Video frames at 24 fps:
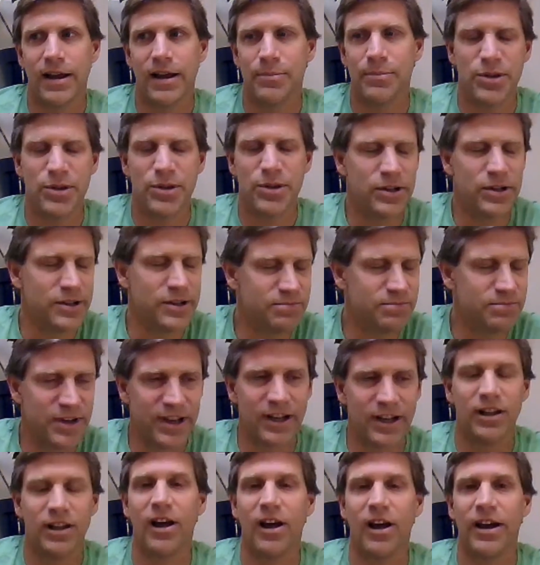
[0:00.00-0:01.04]
being
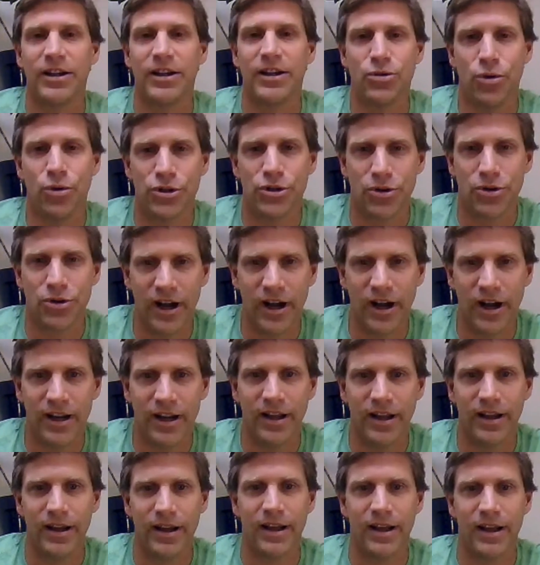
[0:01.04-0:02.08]
inclined towards
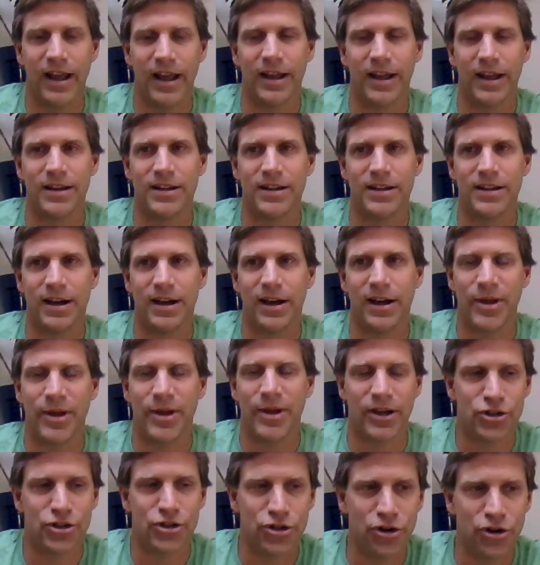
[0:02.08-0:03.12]
writing and uh,
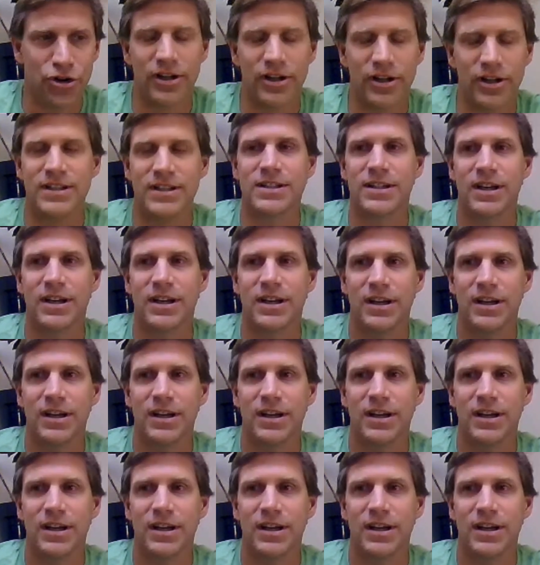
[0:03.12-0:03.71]
being a journalist.